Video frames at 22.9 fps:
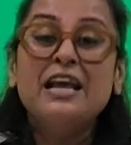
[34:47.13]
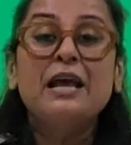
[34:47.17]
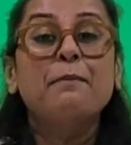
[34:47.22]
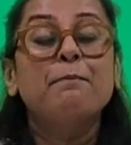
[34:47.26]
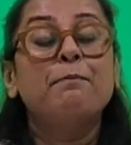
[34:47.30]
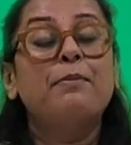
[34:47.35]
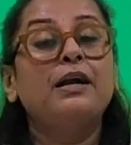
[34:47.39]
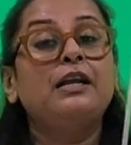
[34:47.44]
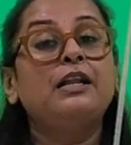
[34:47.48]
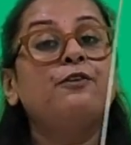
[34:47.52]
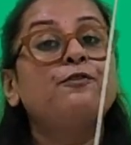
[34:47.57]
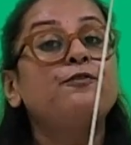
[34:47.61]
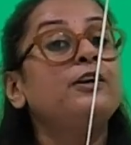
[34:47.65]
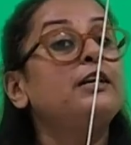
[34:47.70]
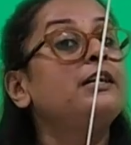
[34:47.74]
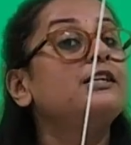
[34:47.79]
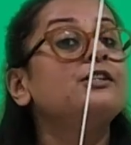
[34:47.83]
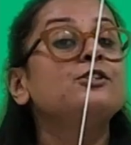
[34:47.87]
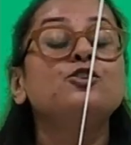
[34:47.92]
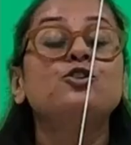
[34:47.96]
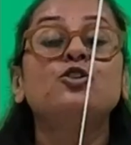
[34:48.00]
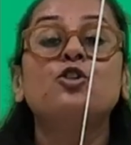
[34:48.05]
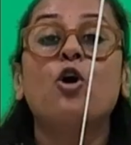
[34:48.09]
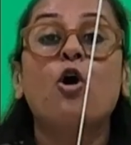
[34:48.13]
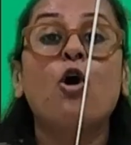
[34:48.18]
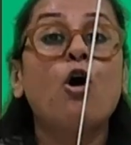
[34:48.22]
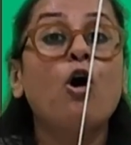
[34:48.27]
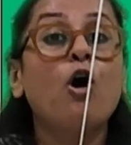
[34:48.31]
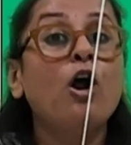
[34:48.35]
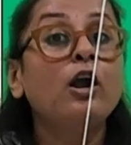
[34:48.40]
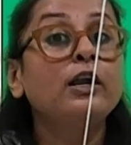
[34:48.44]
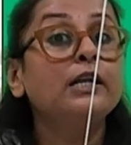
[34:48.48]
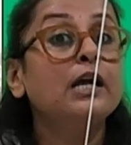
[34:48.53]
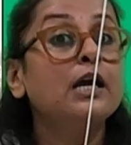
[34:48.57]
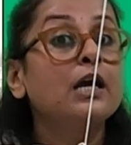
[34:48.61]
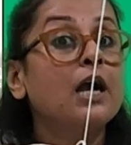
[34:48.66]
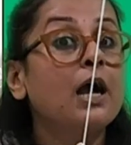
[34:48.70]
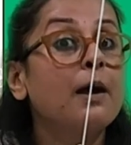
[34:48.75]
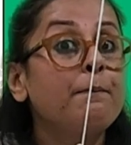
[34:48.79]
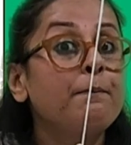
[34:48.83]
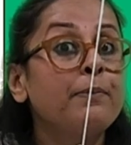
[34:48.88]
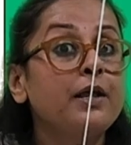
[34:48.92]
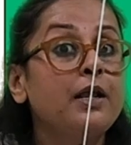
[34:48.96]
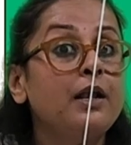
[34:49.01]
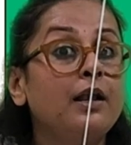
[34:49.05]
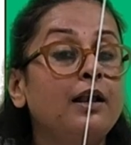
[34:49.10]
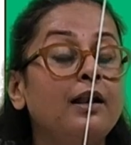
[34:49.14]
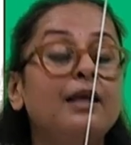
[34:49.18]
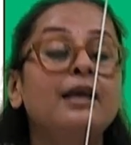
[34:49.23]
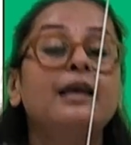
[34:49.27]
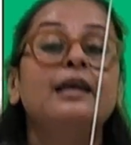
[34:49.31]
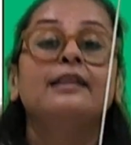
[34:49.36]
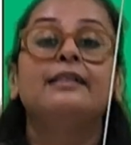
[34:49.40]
But if it is not a couple,